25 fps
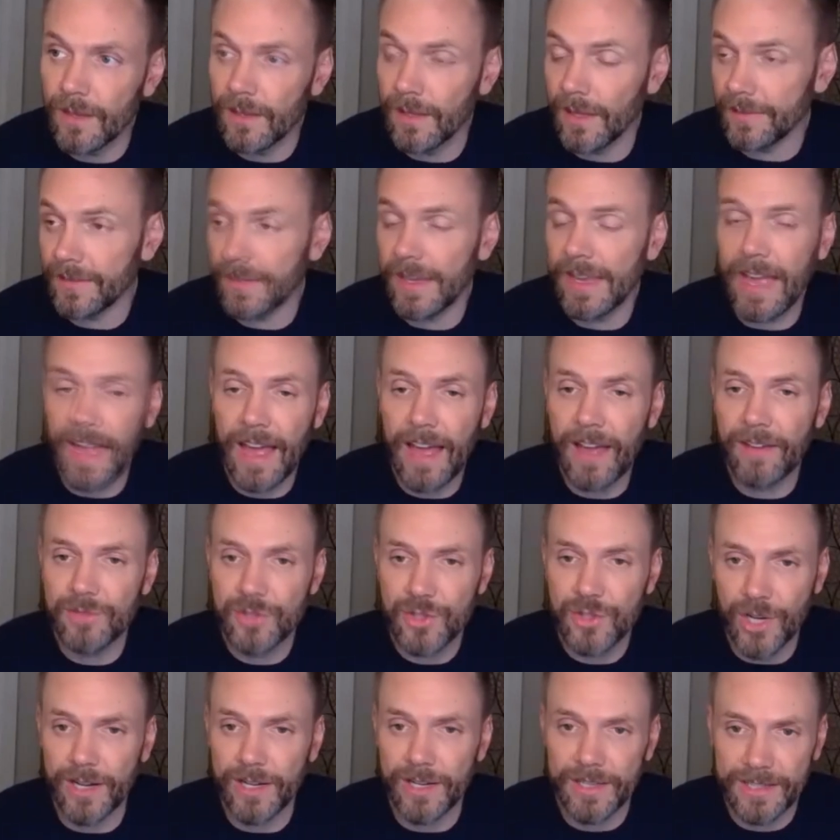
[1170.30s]
like they
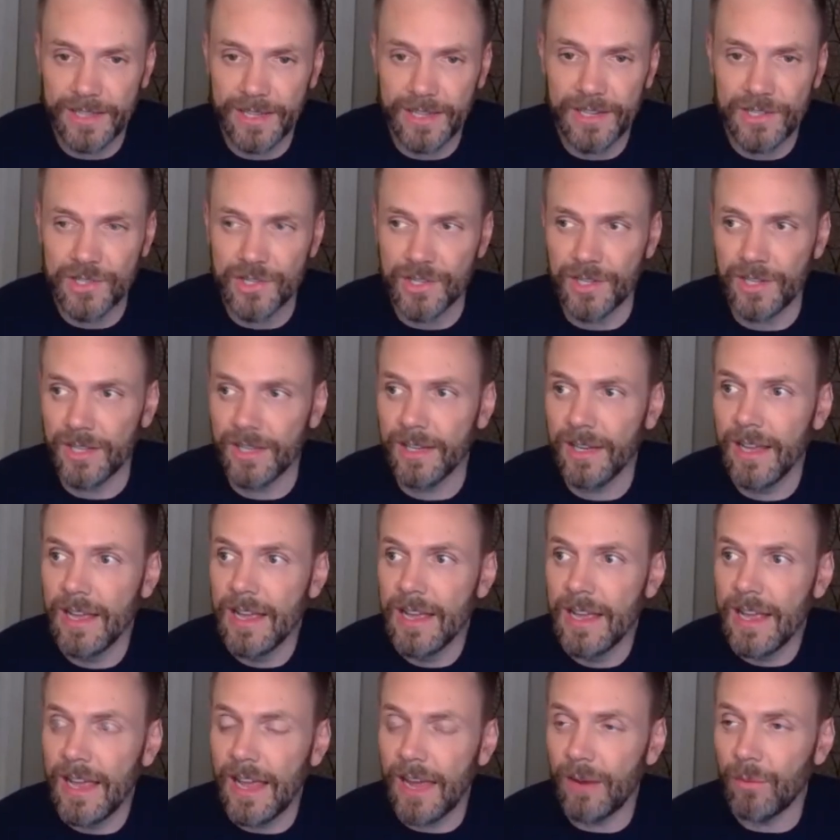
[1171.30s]
have Johnny Cage in it,
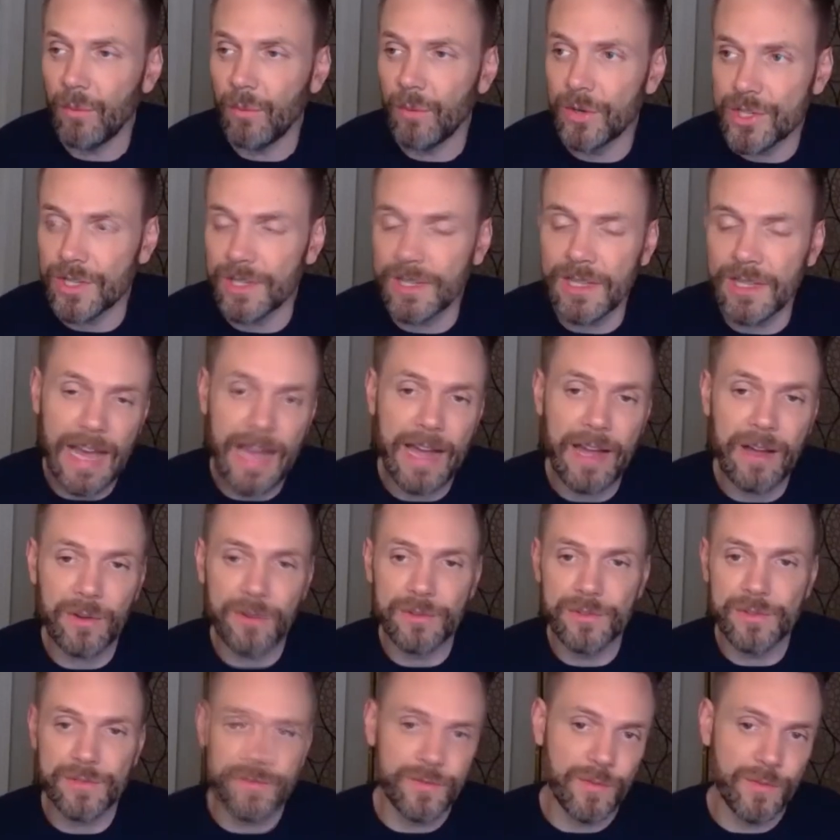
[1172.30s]
and which
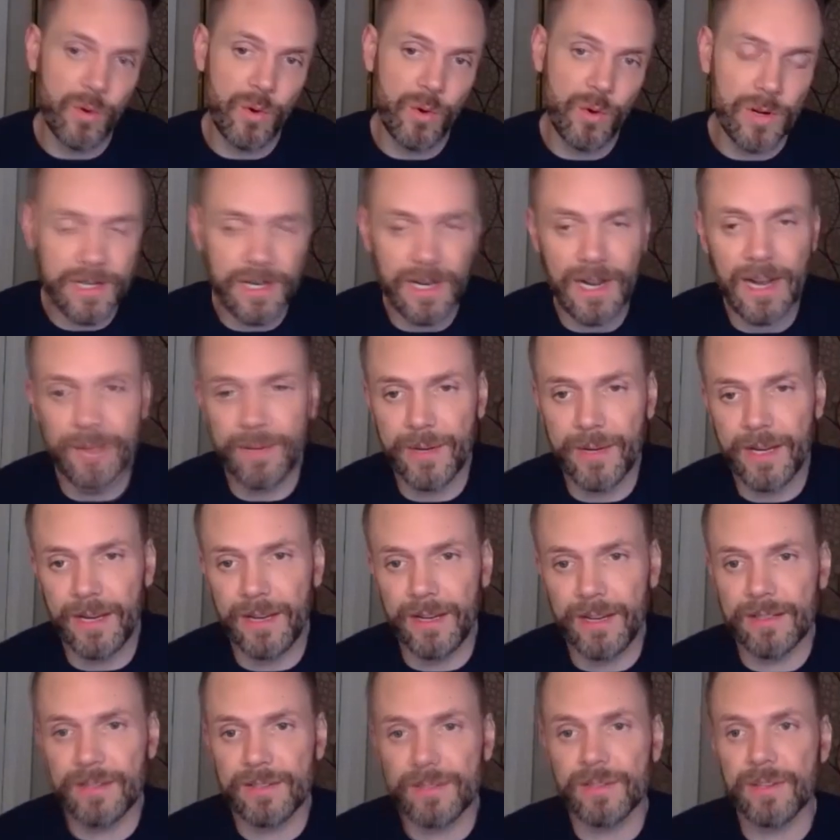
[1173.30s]
allows for
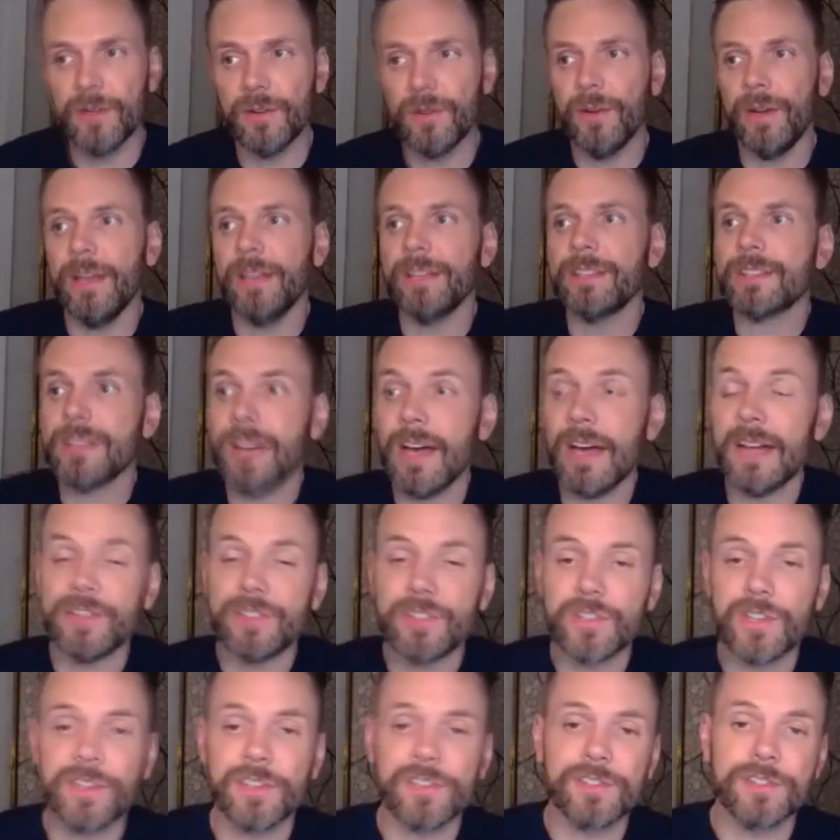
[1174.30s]
comedy. So it's
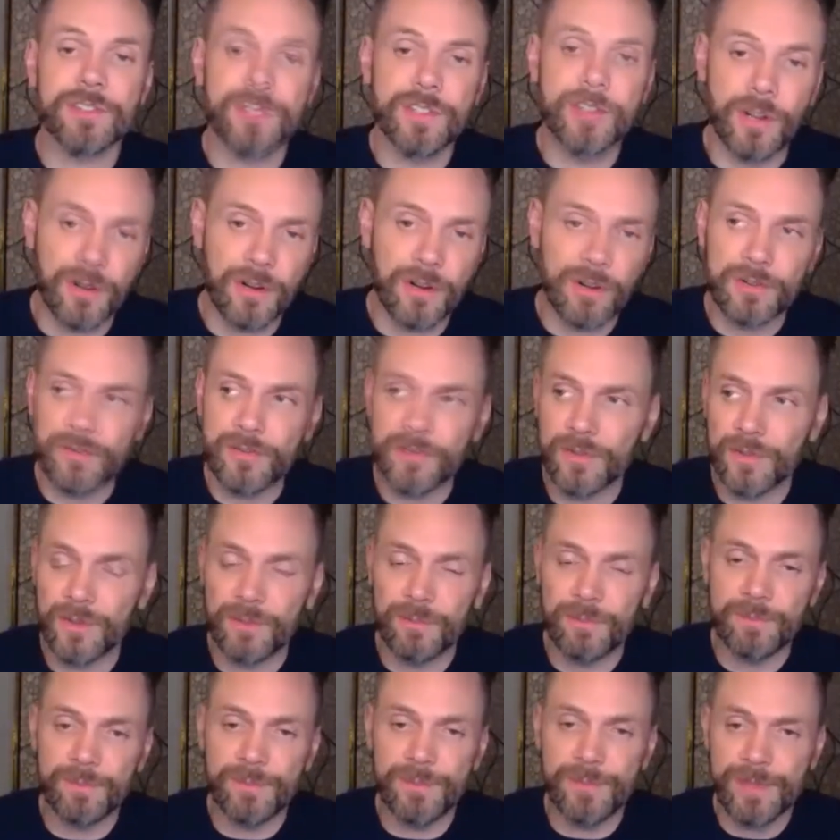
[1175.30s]
not just dark for
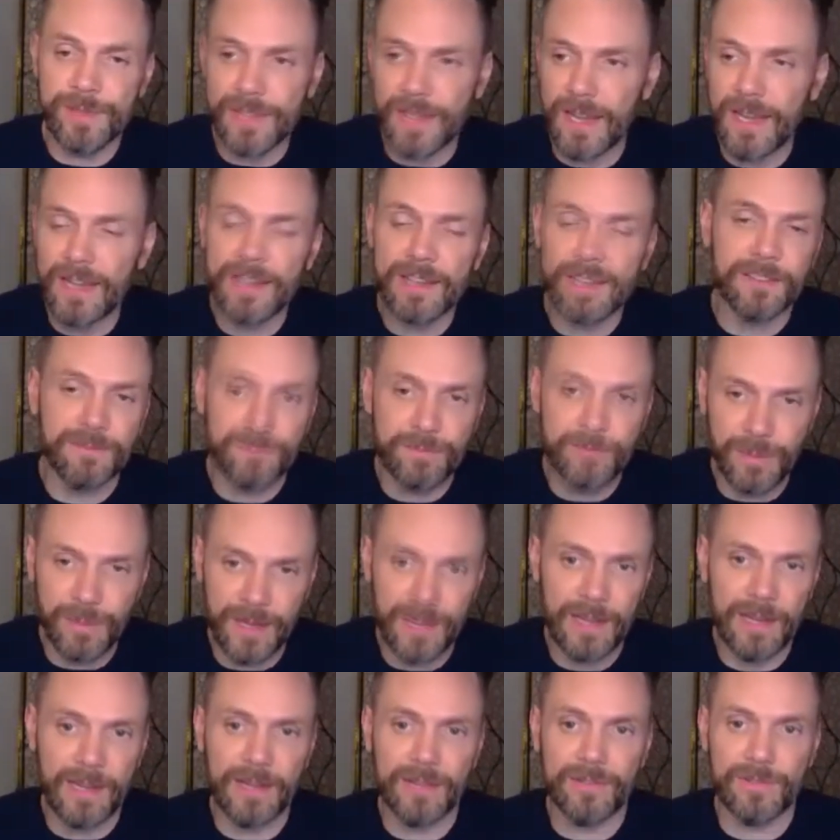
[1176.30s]
the sake of
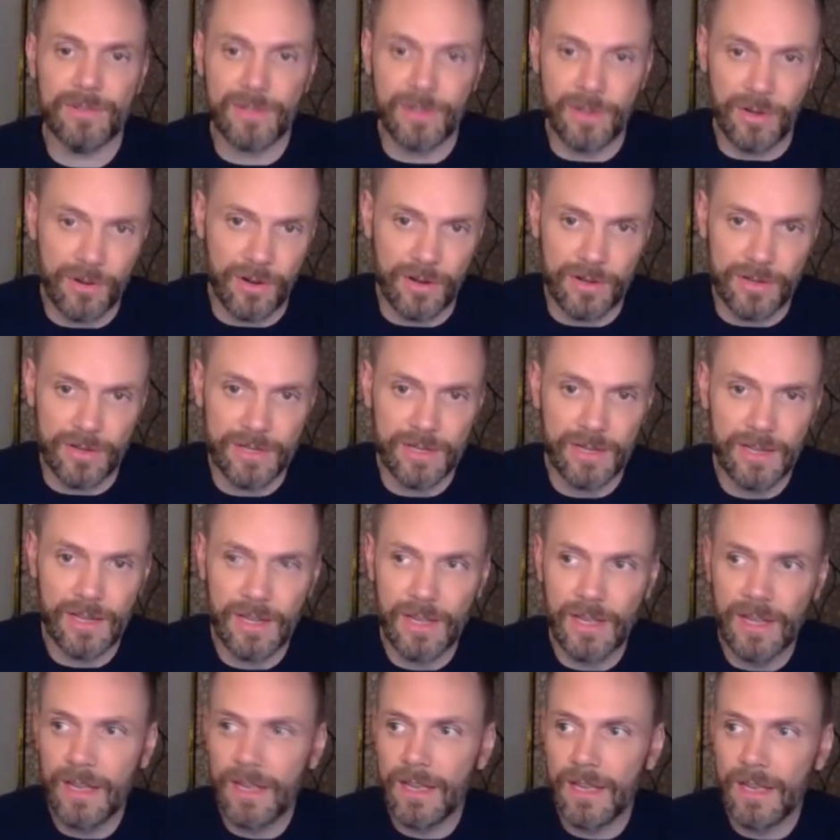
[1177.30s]
being dark.
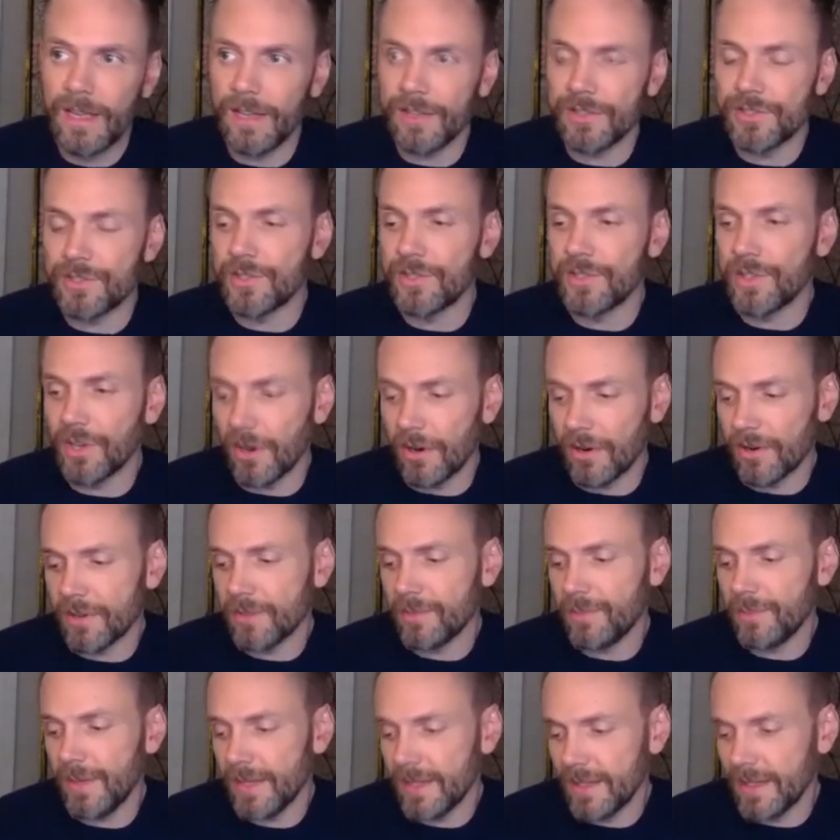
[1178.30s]
It's
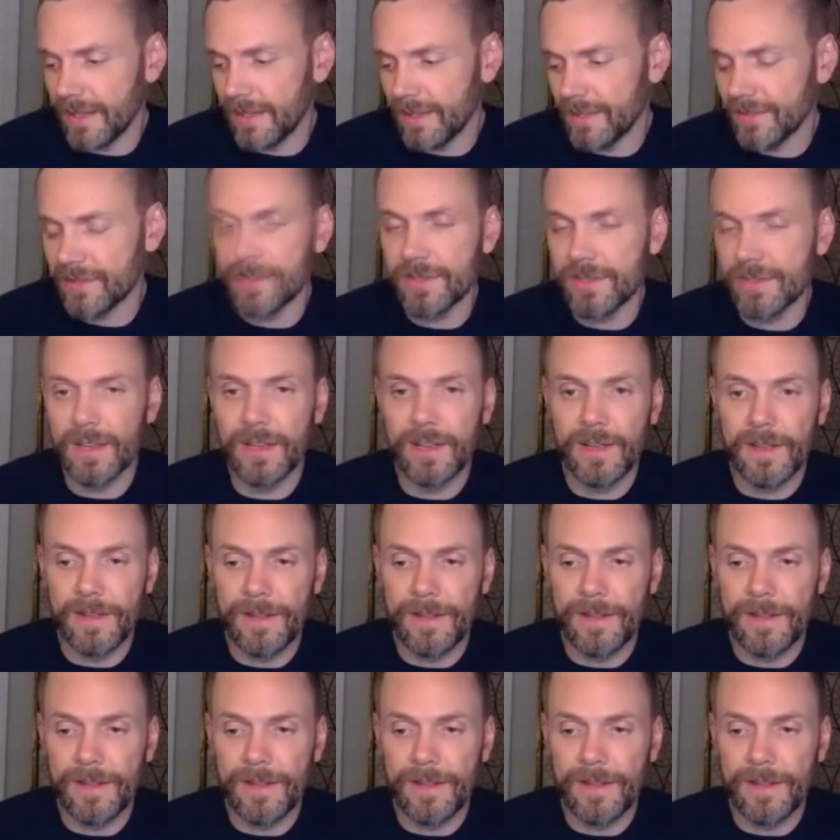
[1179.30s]
dark because